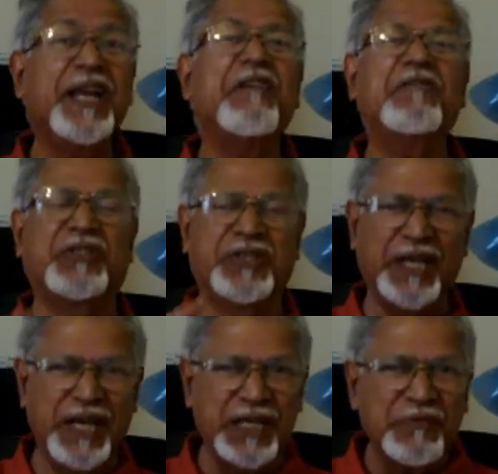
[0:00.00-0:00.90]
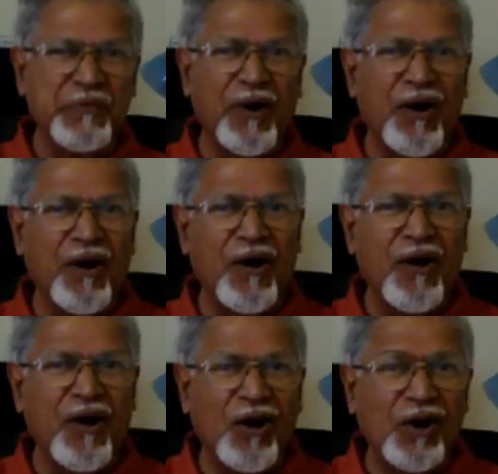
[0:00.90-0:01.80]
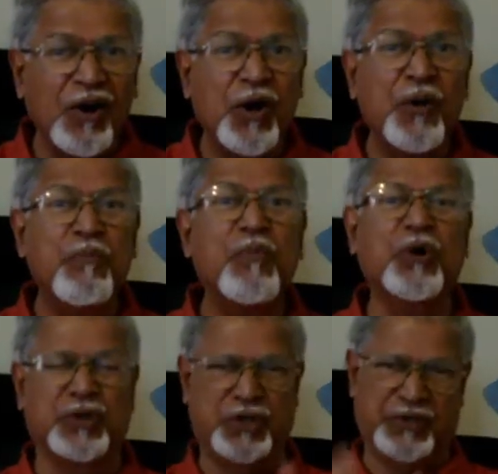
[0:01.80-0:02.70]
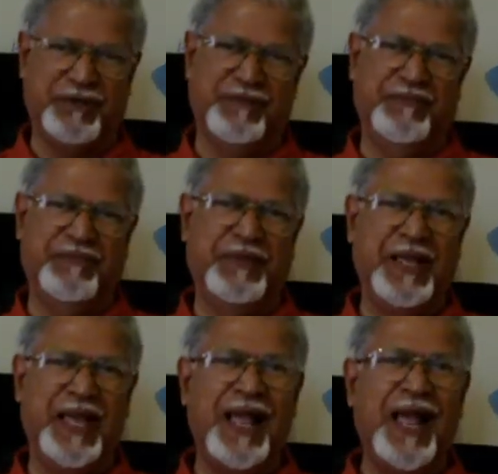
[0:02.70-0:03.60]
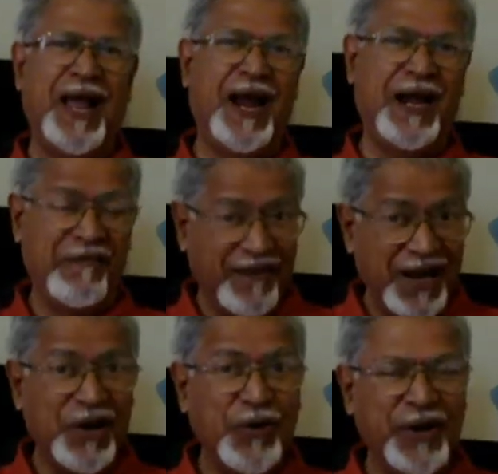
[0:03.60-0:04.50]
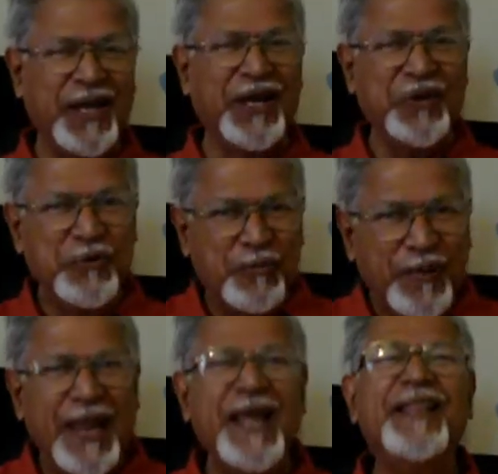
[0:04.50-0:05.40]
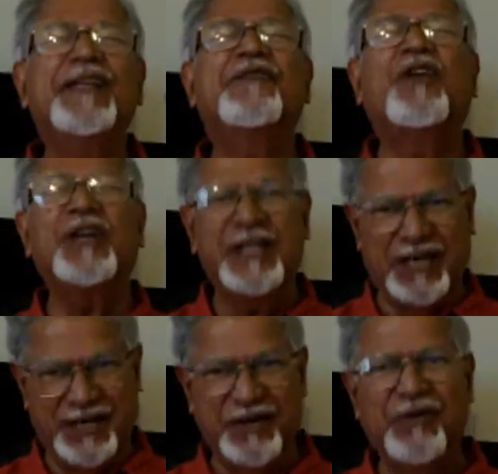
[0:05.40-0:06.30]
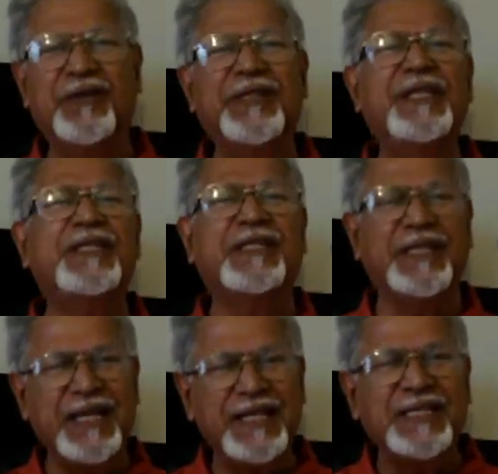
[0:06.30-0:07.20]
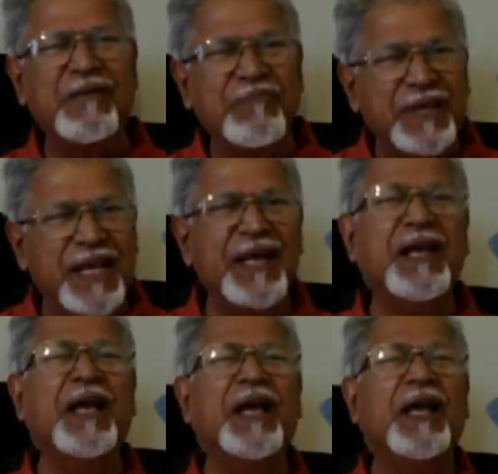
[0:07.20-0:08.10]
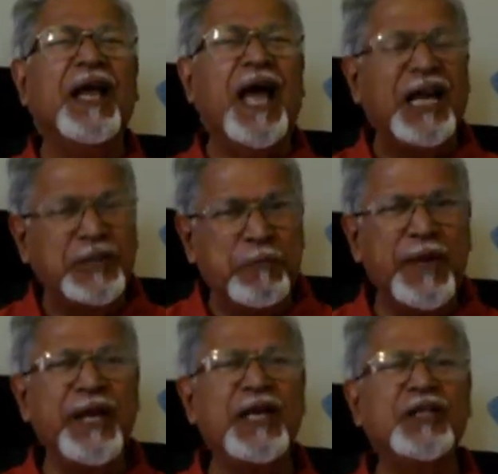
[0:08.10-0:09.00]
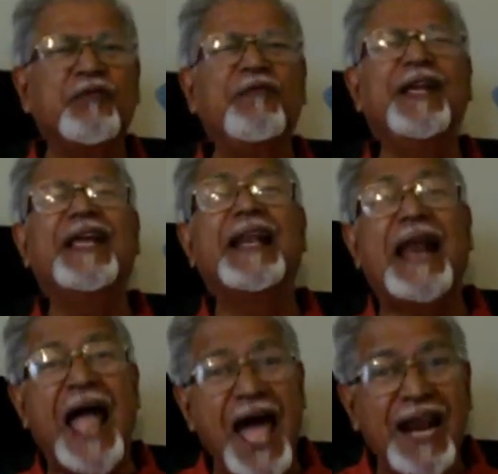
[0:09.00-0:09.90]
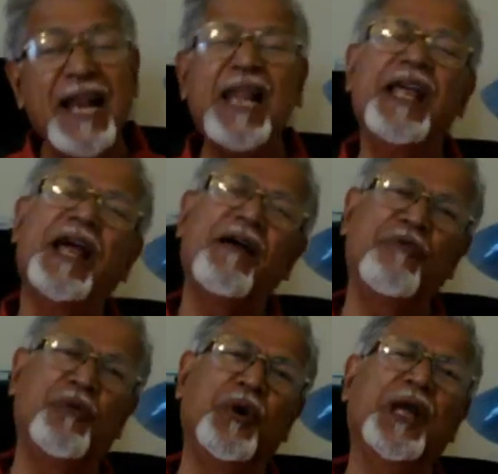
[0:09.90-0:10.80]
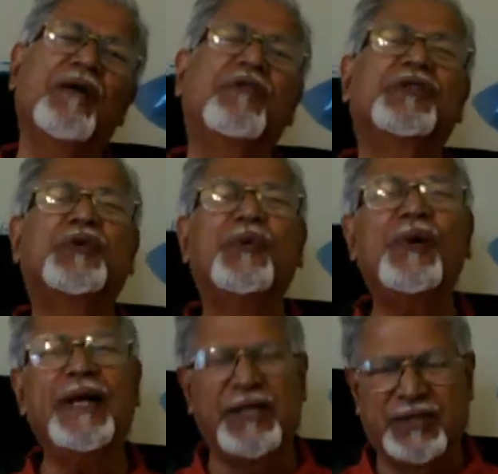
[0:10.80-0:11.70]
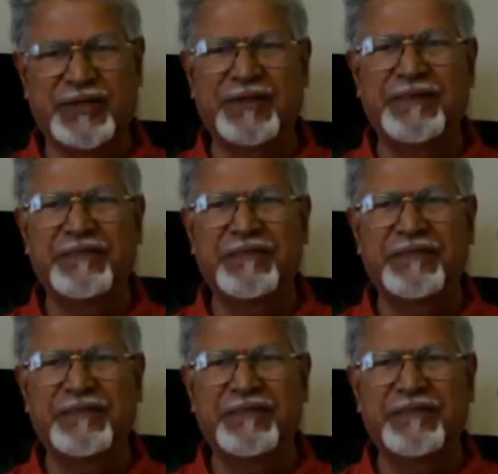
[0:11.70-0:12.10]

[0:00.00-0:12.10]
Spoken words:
rivers in a small boat. And while going, you play in the water. You know, this is something experience we rarely have during our school days.